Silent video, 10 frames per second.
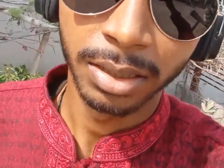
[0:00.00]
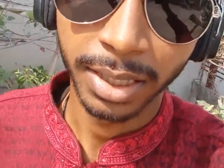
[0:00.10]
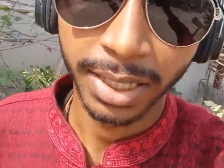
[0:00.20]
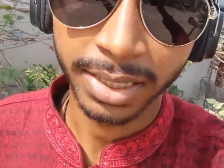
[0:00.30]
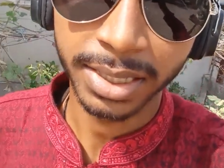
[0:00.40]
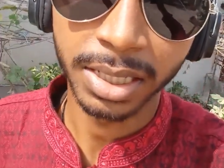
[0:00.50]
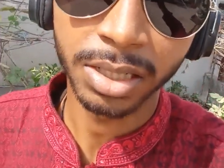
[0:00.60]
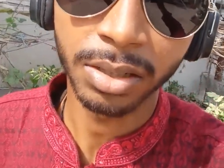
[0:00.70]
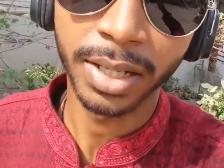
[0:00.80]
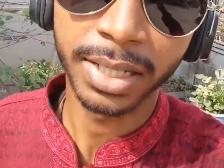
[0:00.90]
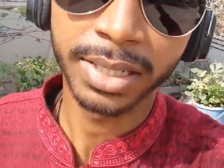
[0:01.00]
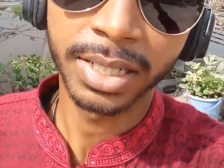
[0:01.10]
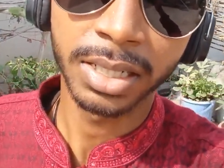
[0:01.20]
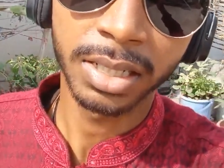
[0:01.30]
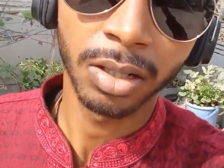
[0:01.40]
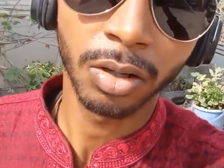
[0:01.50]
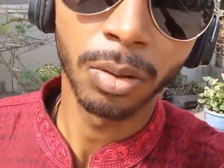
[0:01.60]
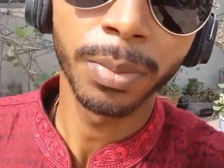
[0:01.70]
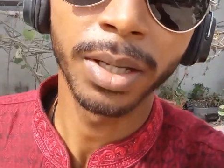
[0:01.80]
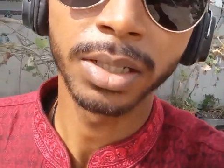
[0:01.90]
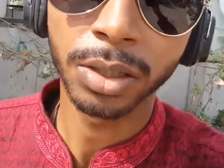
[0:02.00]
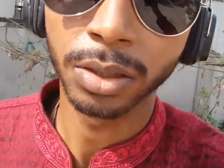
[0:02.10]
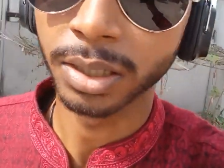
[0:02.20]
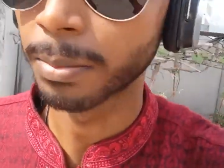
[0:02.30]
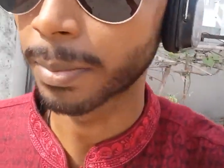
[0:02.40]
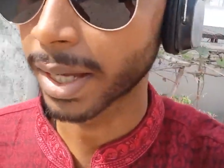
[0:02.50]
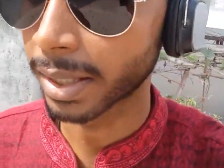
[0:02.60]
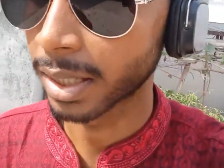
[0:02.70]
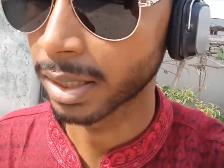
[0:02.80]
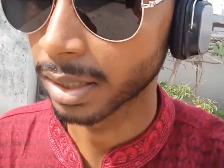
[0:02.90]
etc, etc, compassion, empathy,